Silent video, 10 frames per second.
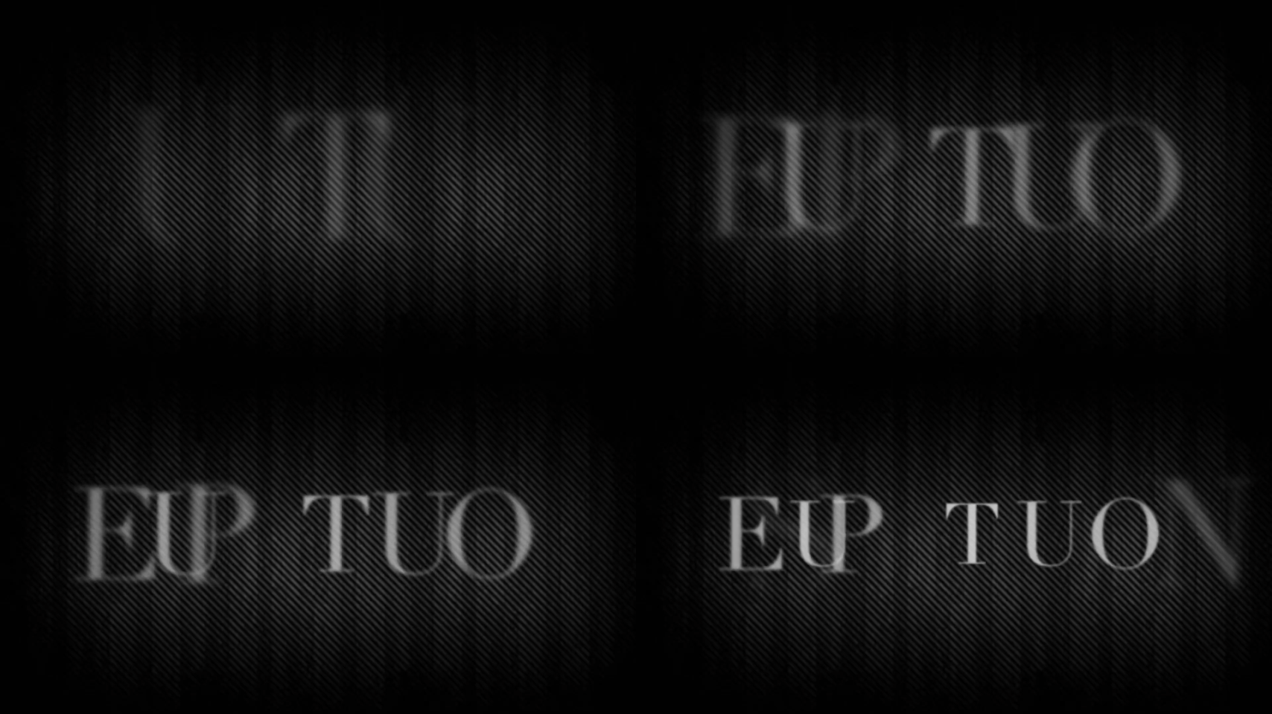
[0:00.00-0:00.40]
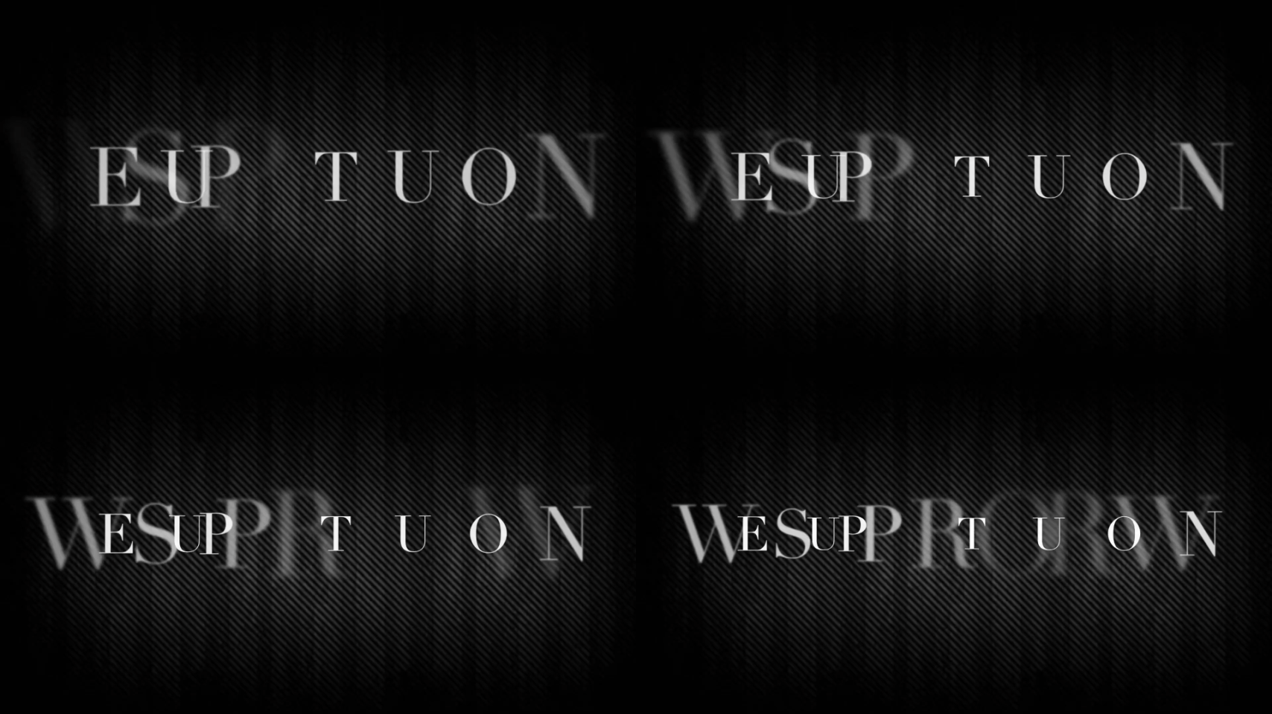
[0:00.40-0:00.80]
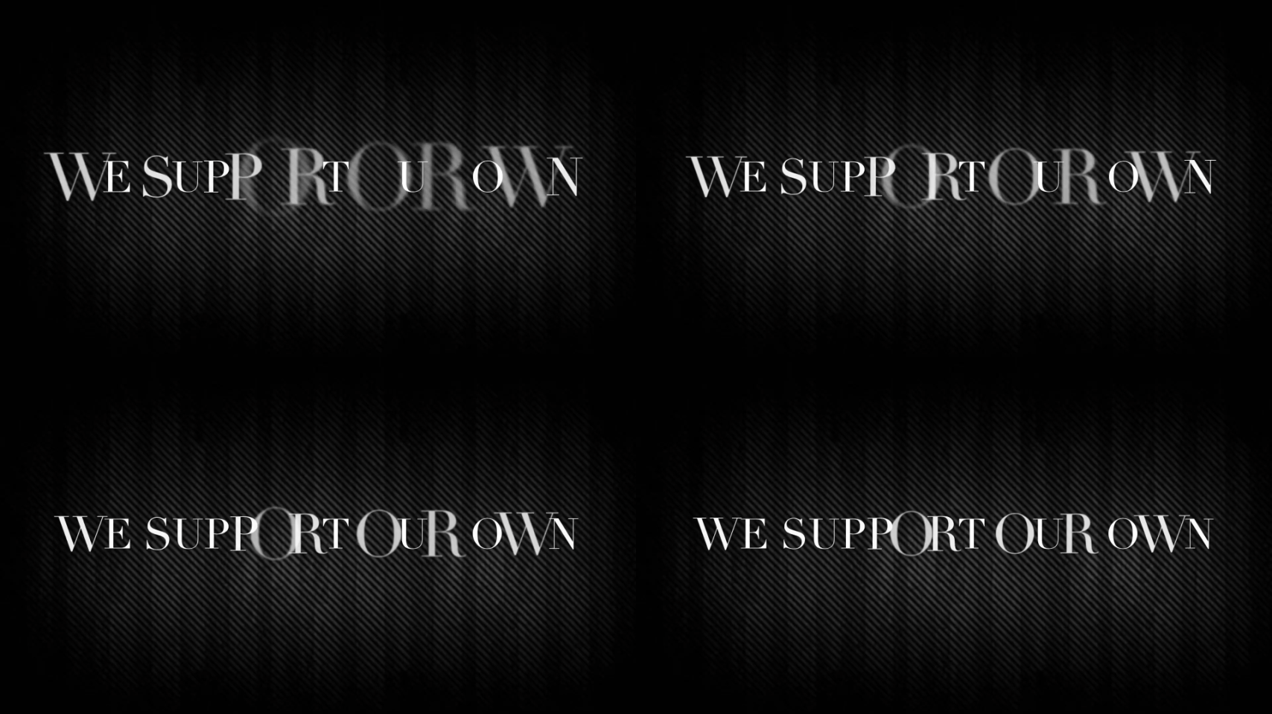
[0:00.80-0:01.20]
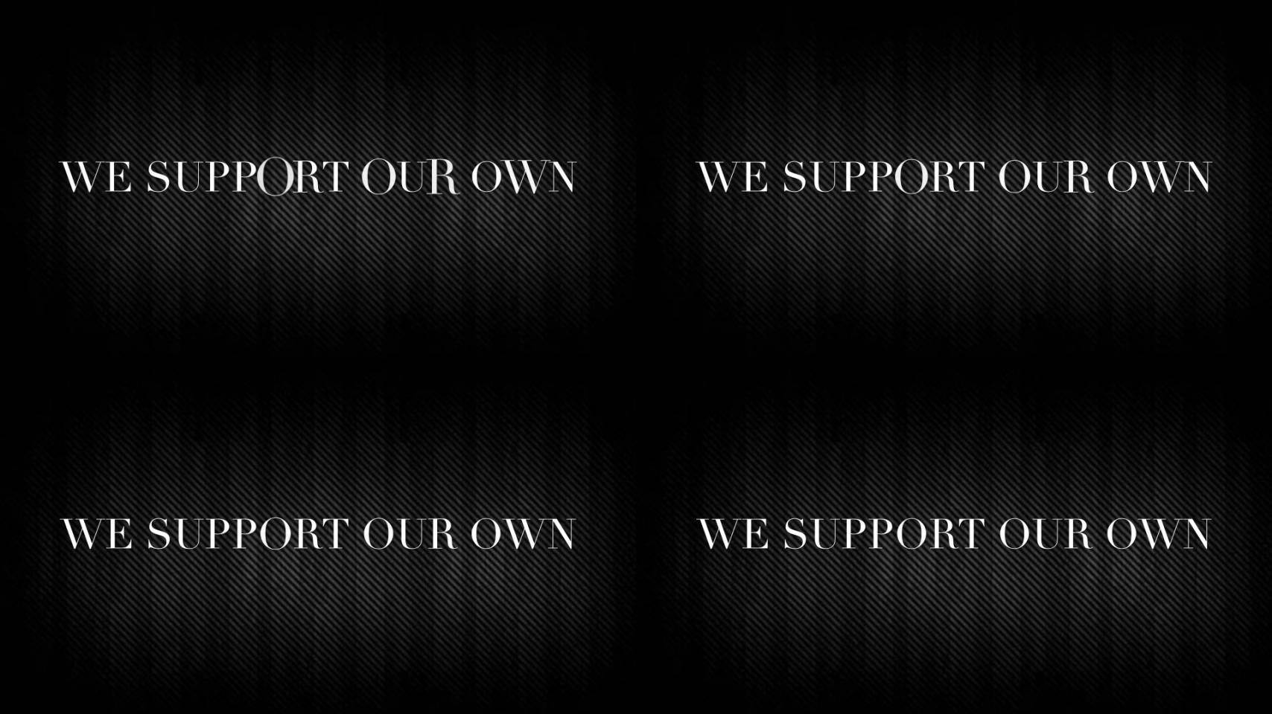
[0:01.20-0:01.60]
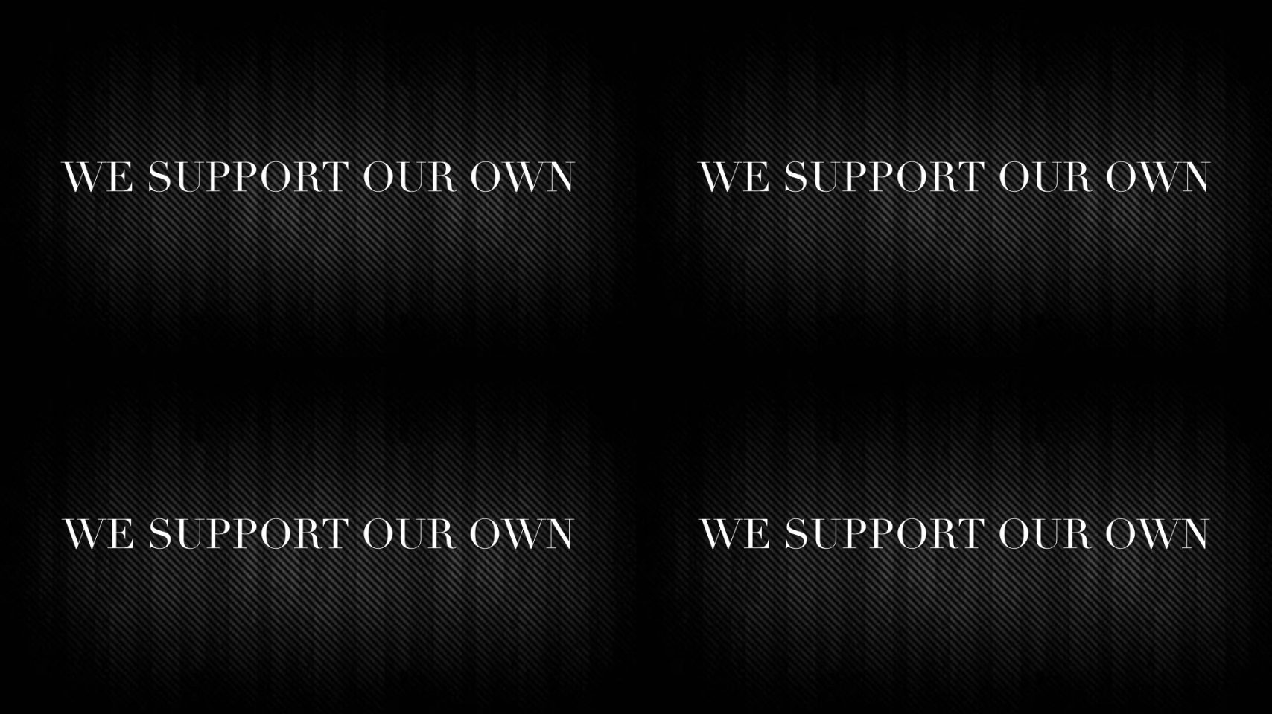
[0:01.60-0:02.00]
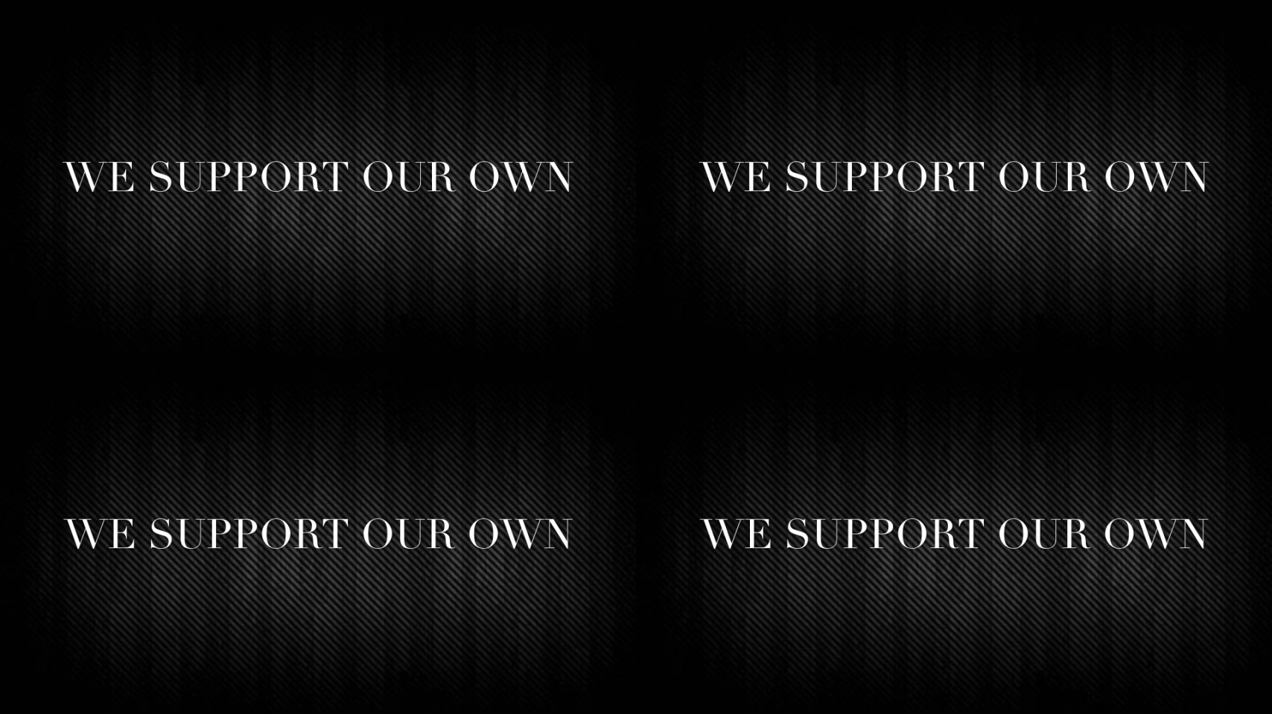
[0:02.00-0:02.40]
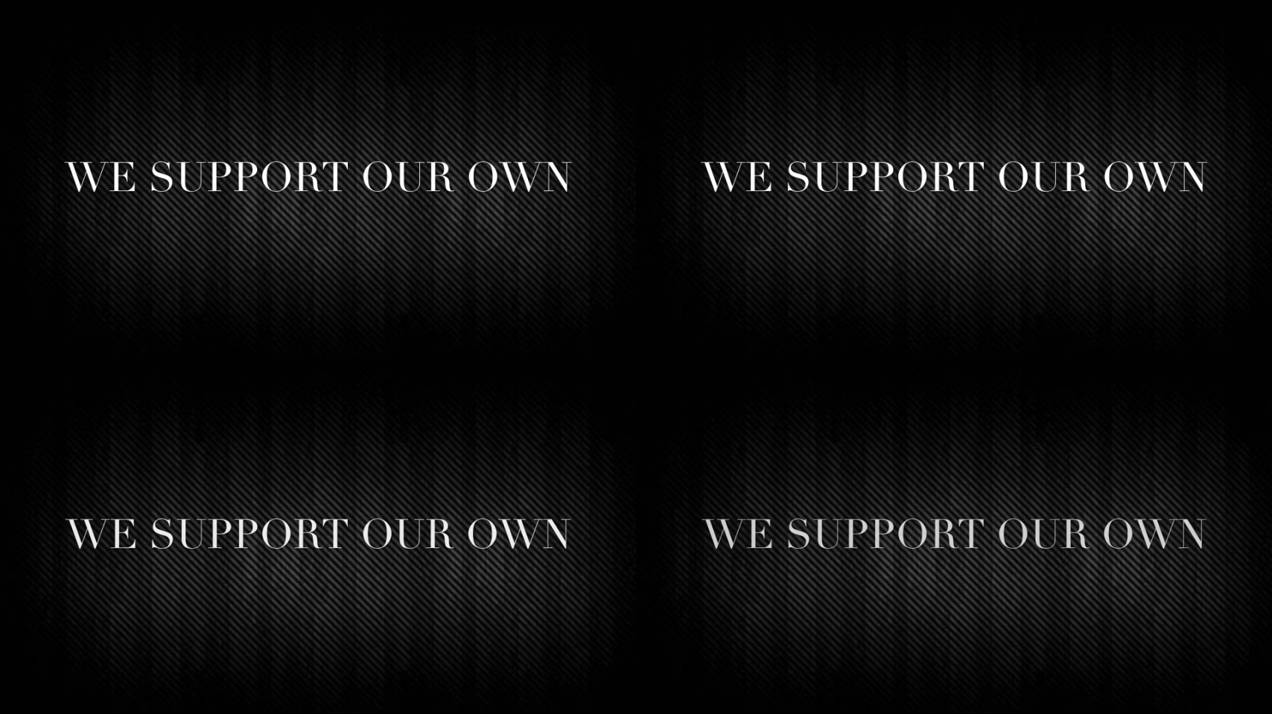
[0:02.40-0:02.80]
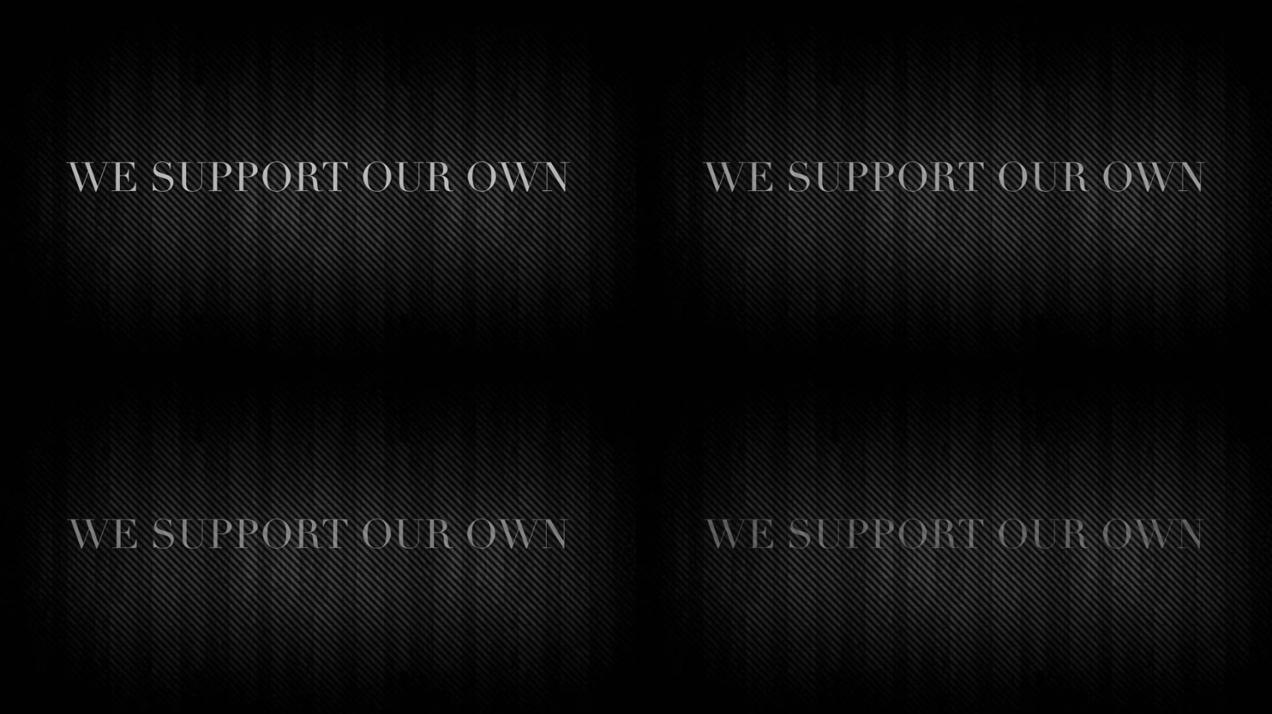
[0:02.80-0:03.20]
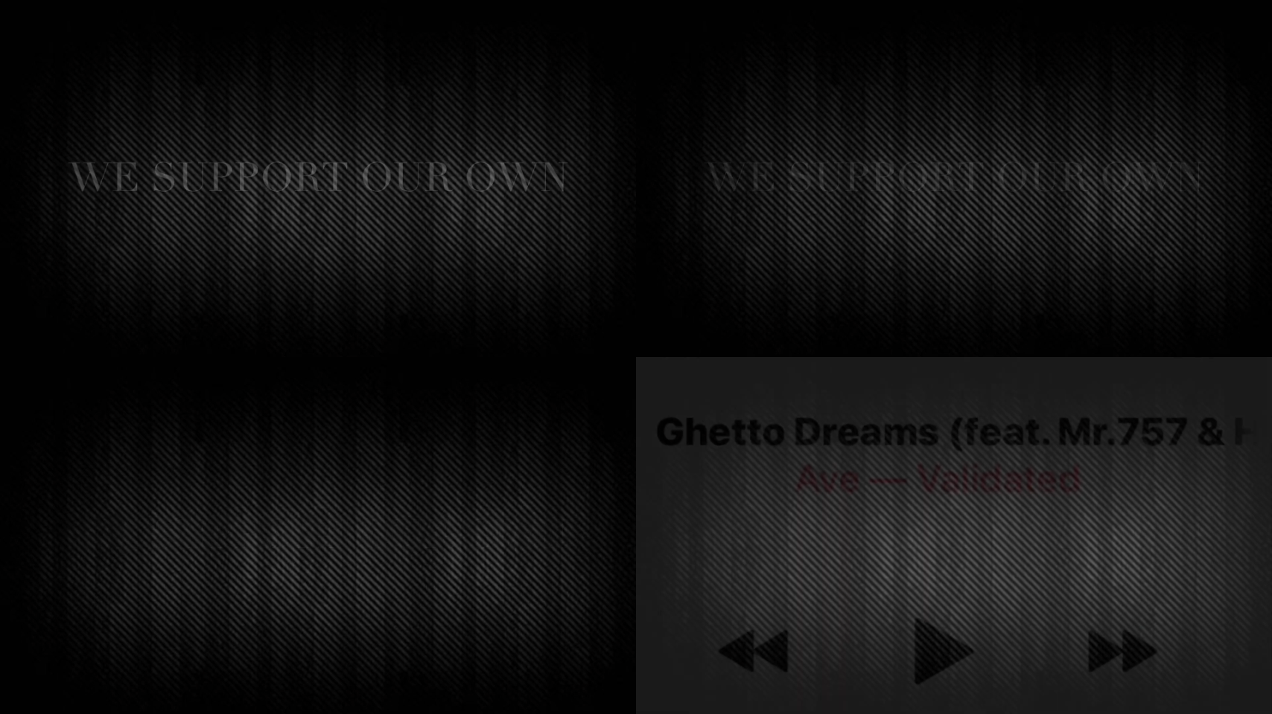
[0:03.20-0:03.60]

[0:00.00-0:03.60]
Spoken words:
(no speaker visible)